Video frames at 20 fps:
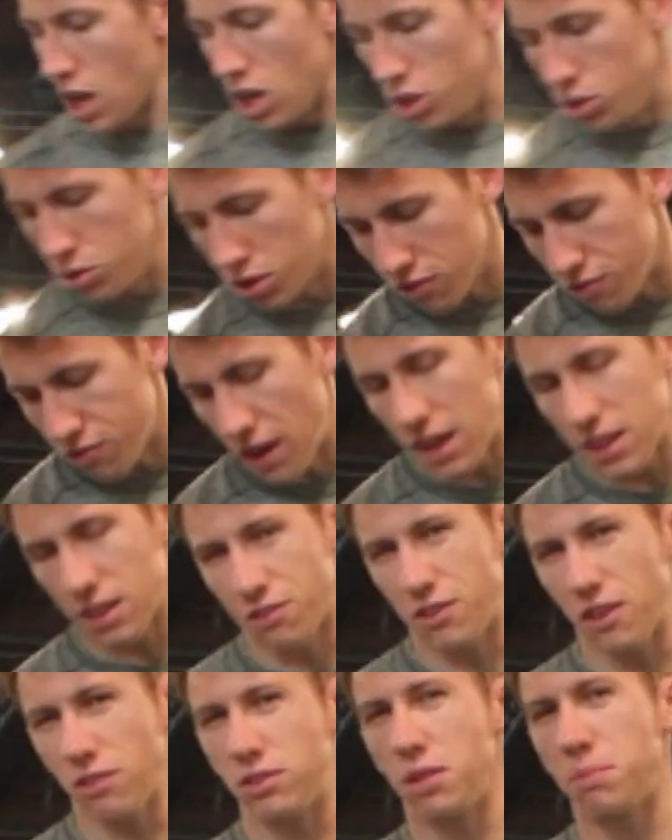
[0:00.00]
you can find
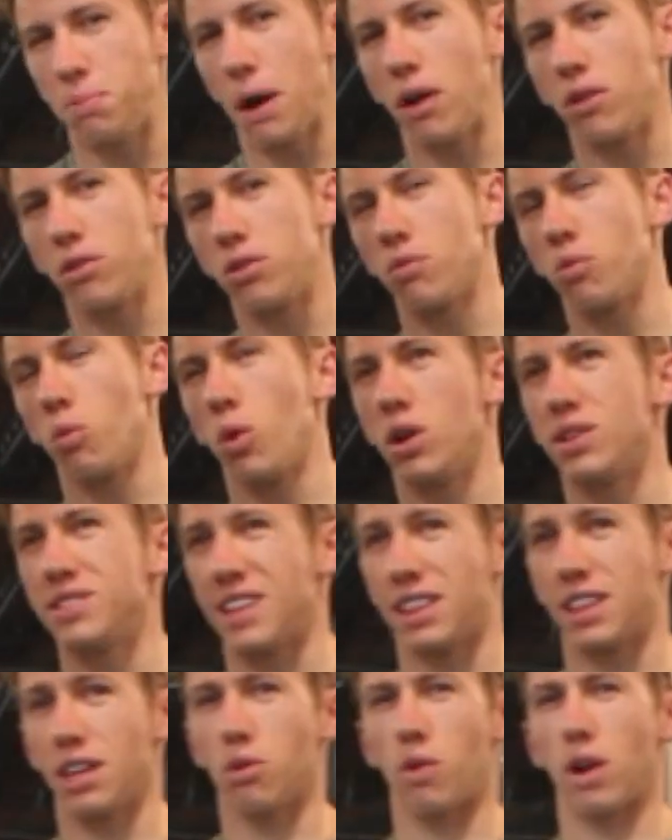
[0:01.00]
the 50-pounder ones.
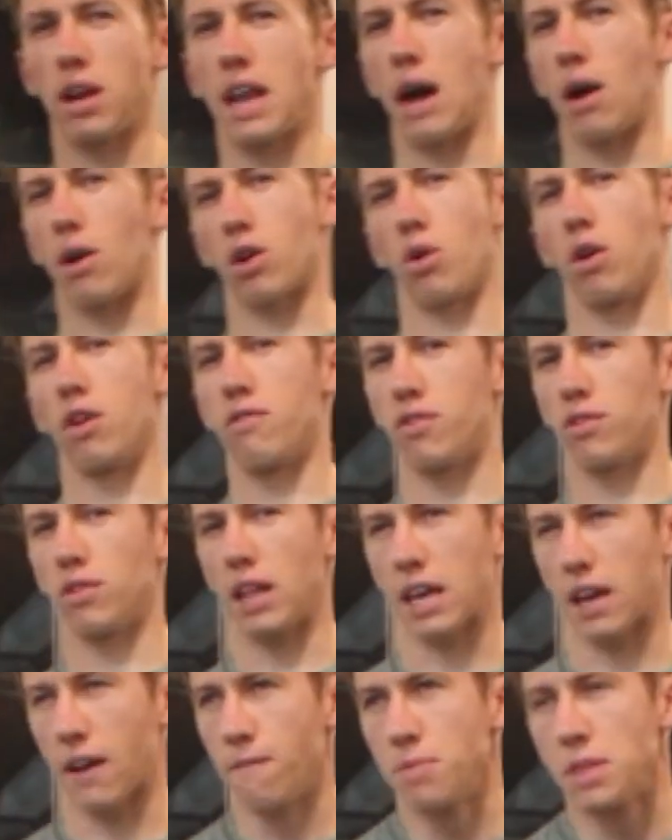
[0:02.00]
I think right now we're going for
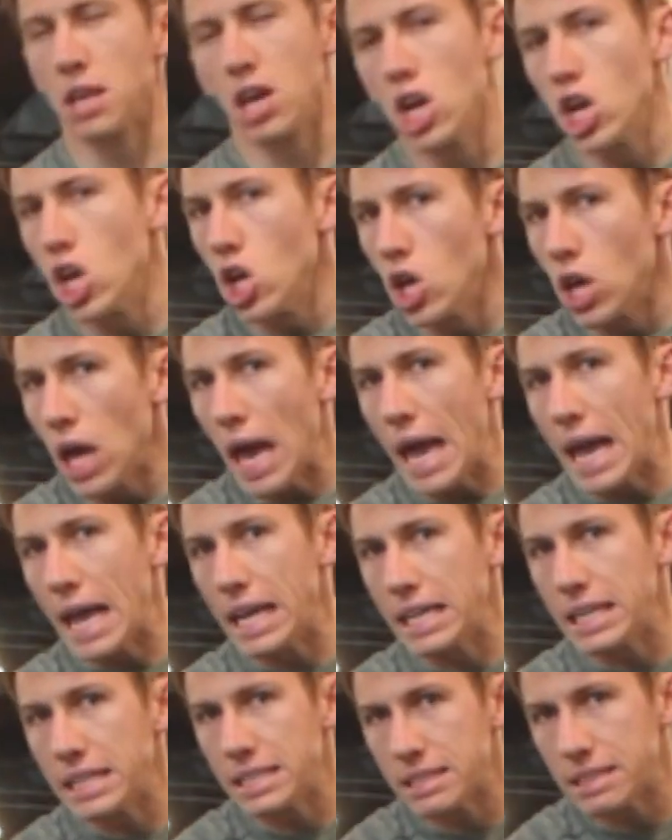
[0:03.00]
like
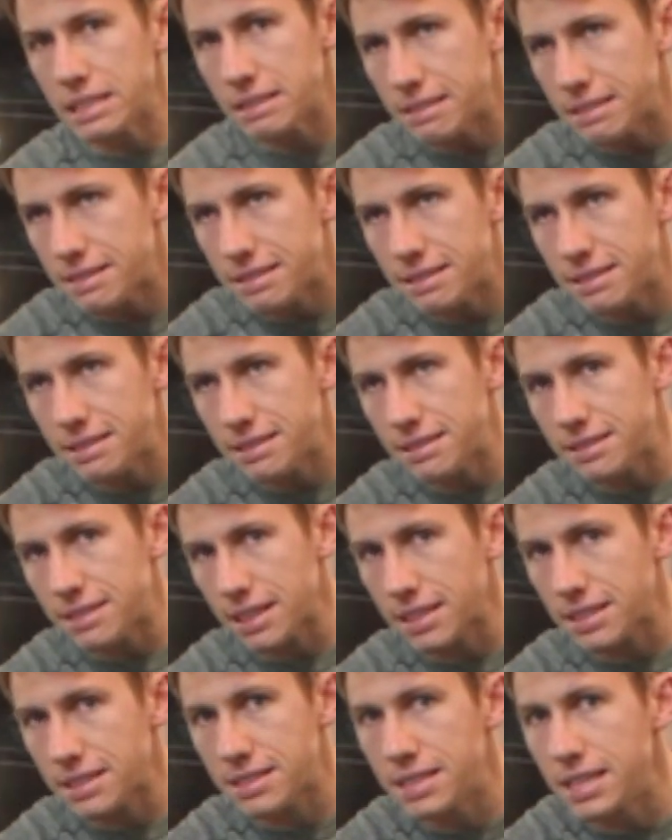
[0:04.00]

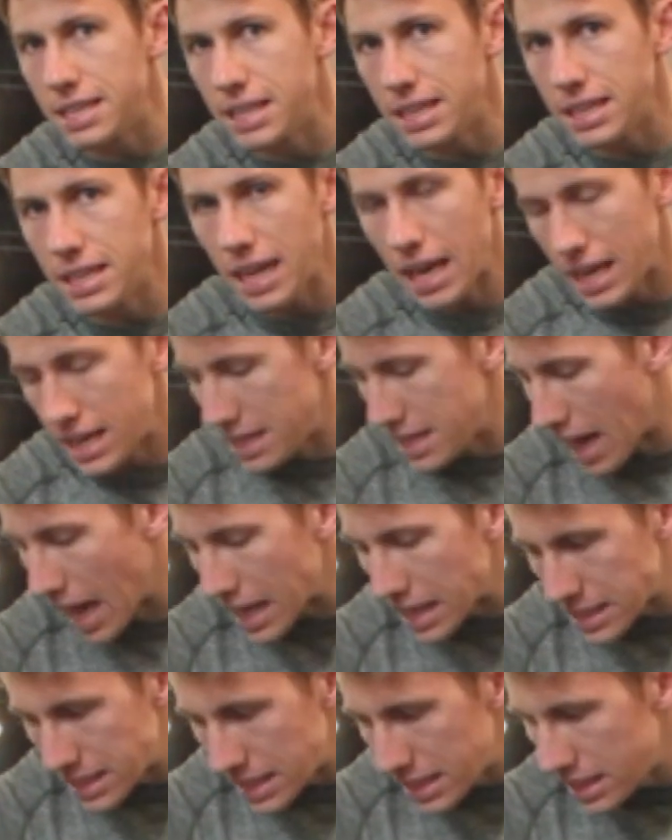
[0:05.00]
$8.16,
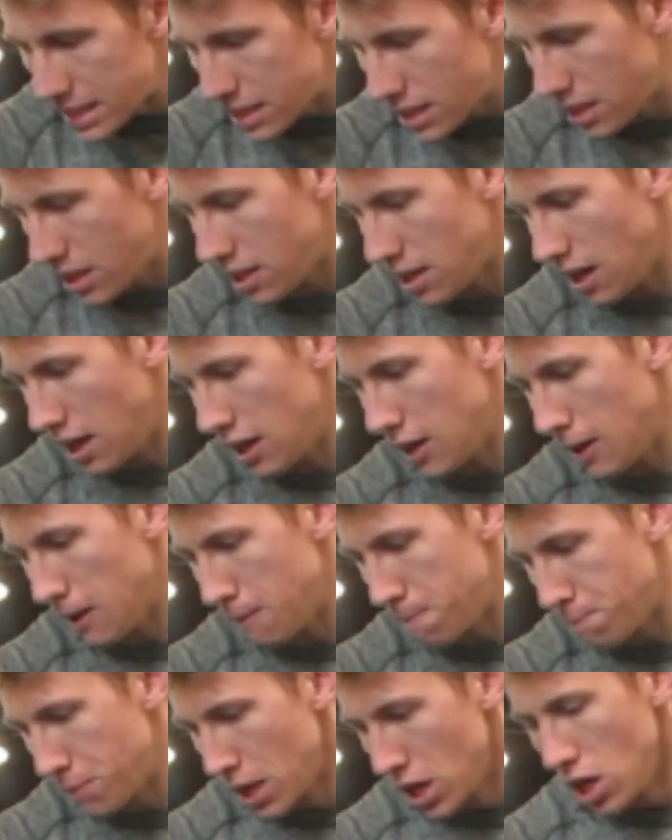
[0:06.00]

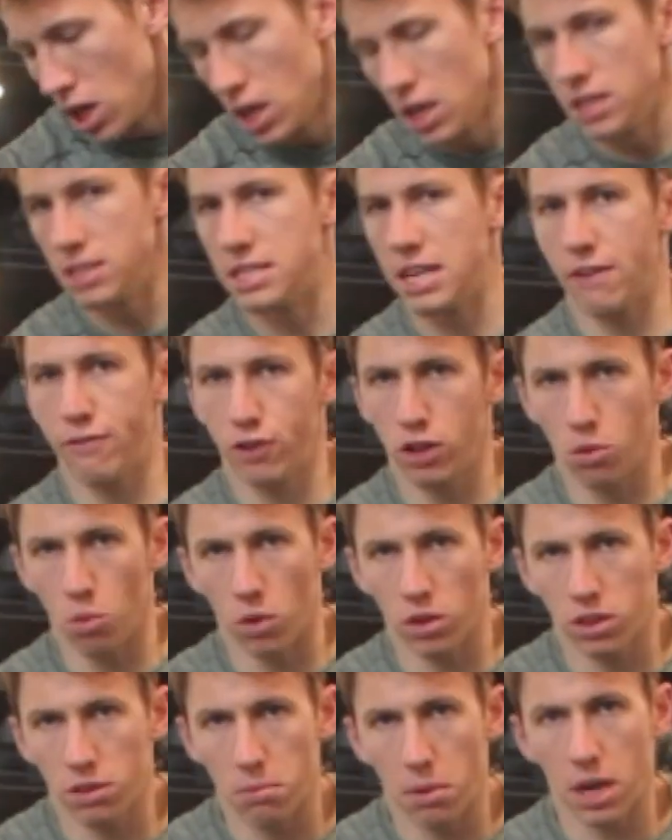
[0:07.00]
$8.19. Definitely
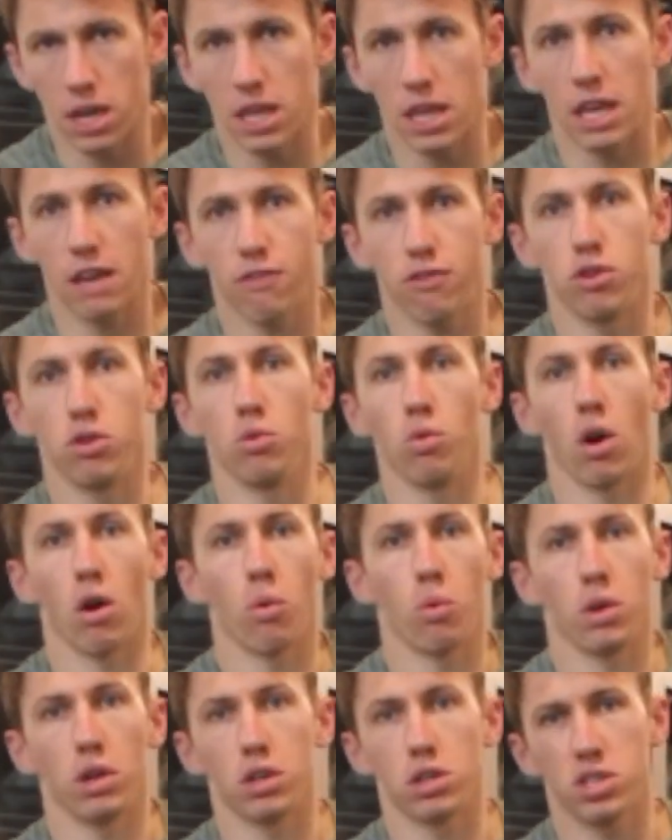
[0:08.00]
worth the money if you
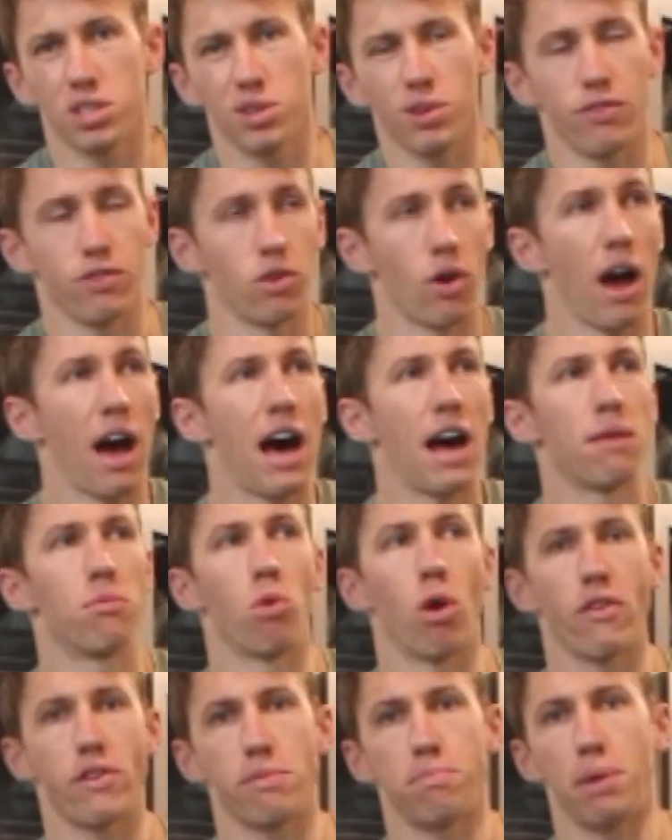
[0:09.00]
are willing to. If you're on
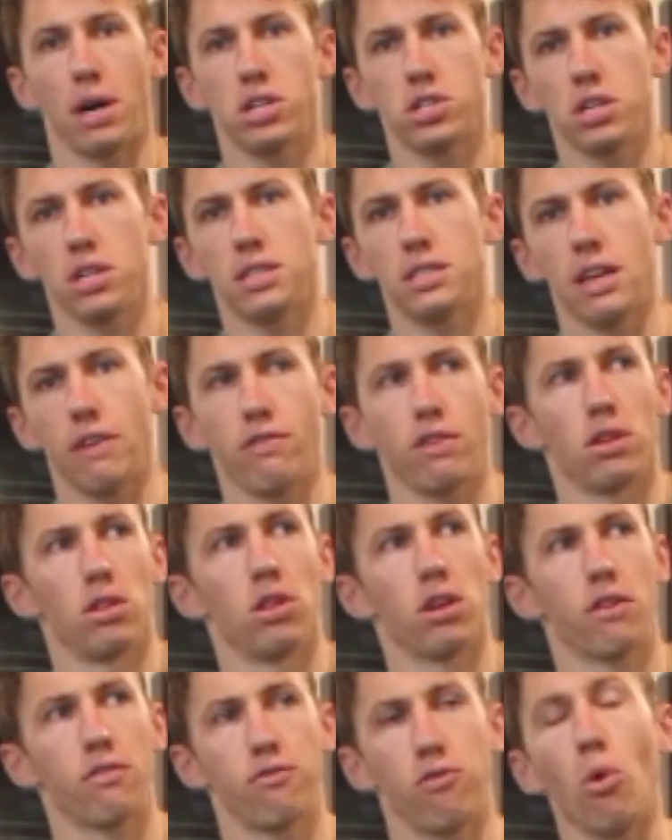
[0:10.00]
more of a budget, definitely
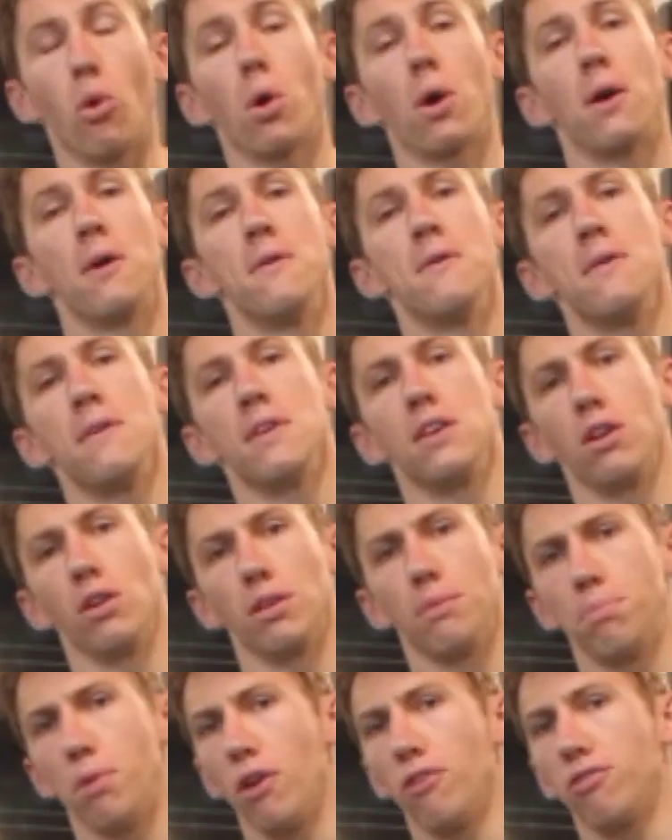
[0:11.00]
look for the
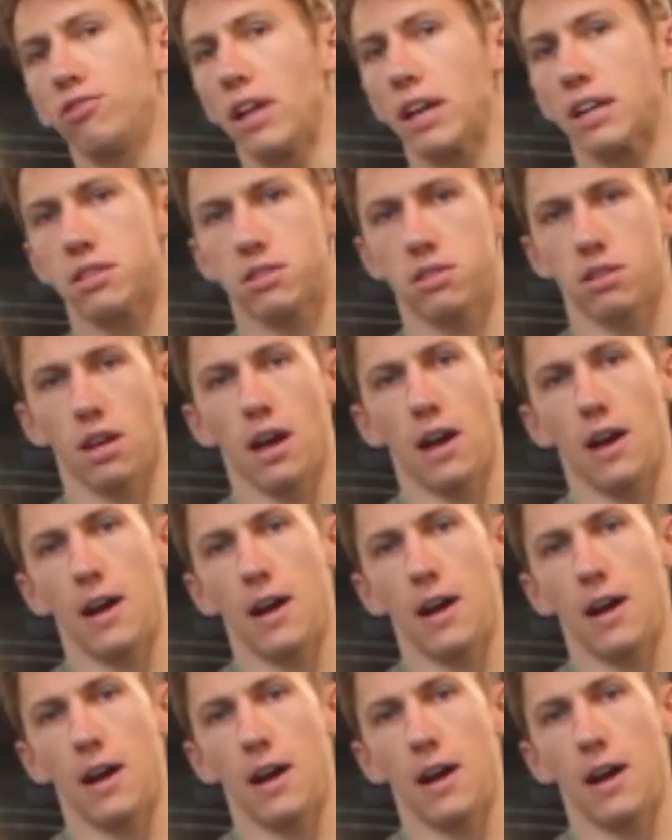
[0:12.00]
Bowflex